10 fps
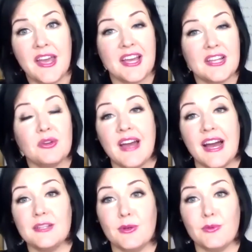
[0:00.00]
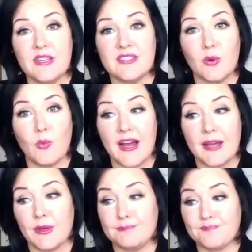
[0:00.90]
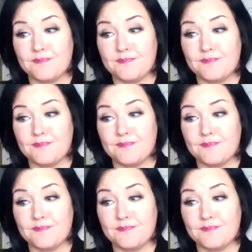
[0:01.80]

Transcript: And so that's one reason why when